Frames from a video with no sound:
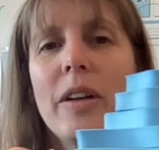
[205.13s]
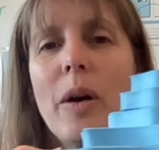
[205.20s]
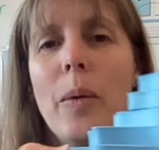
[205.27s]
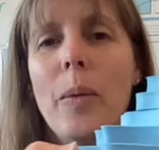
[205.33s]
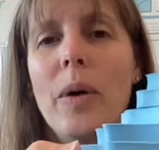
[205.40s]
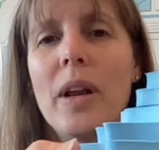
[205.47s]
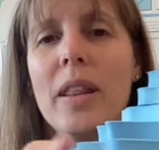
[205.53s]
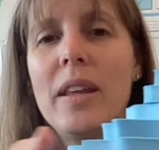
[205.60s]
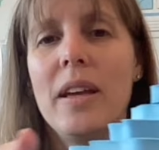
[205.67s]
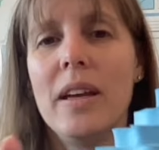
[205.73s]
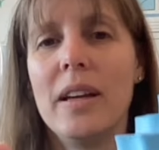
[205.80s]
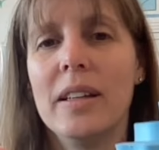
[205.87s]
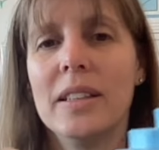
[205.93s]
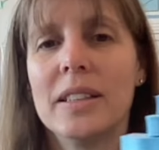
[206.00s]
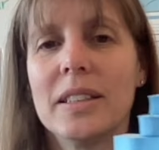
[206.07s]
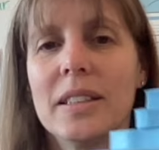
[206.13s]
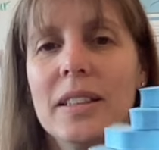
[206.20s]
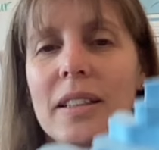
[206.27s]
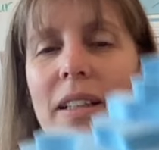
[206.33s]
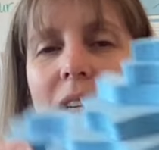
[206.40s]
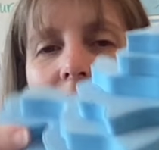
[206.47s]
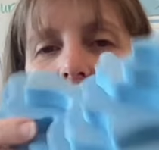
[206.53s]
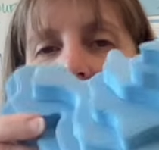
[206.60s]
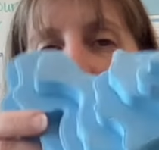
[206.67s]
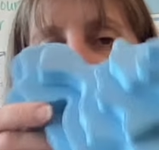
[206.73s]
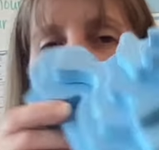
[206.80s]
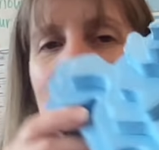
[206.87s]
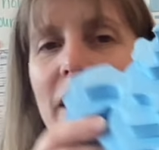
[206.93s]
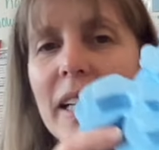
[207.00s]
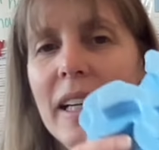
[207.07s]
one of these in
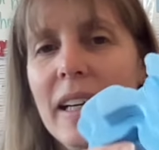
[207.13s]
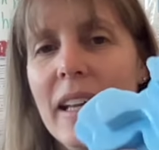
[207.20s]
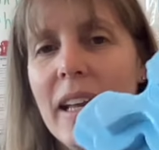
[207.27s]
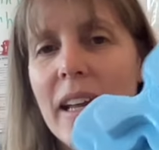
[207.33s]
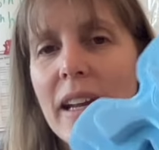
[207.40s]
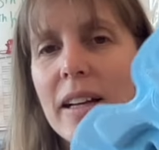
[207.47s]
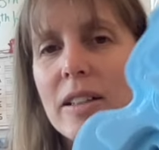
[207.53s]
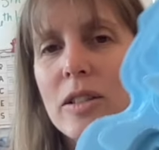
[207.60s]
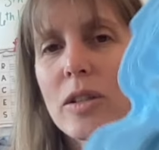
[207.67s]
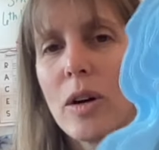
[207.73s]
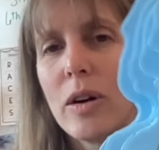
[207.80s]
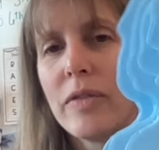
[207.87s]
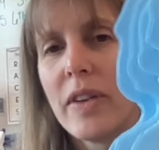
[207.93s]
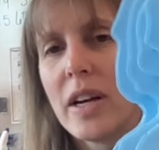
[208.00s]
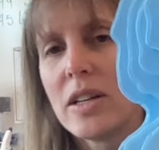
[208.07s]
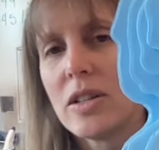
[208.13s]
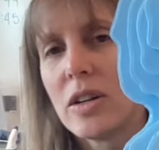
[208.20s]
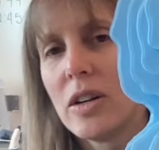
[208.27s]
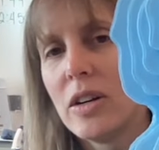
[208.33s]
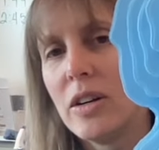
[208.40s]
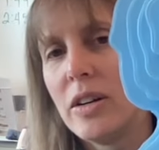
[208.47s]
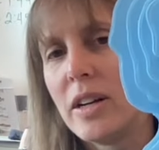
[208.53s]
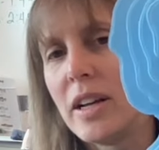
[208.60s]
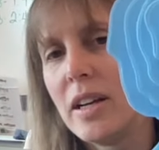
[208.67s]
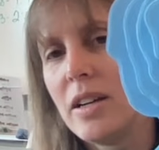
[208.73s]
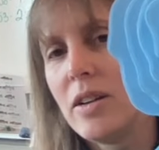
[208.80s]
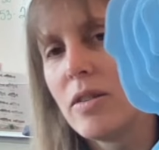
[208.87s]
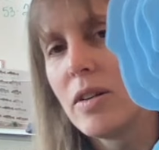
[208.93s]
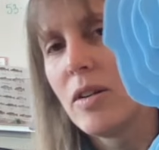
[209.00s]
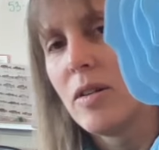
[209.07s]
3D. So if I turn it,
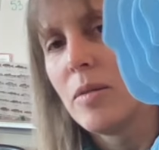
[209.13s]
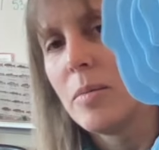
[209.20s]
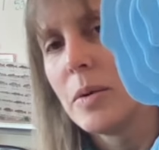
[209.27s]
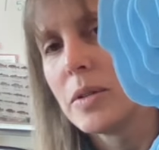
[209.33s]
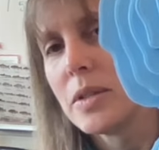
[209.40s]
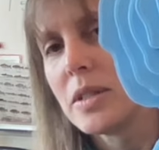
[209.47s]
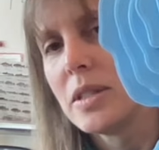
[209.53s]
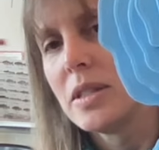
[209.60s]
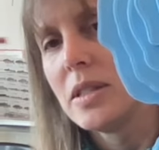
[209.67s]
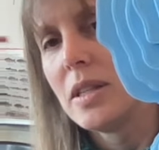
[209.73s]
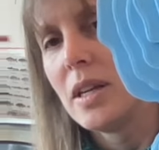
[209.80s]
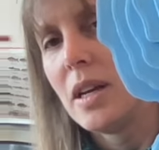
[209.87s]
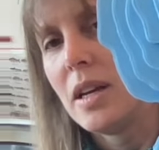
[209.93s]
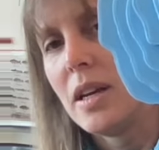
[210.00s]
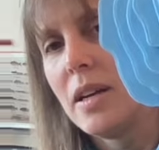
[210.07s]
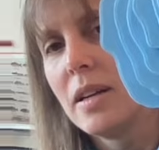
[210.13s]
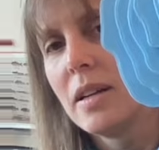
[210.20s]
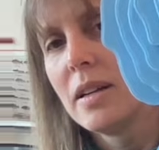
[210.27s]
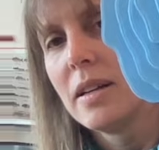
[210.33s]
you can almost see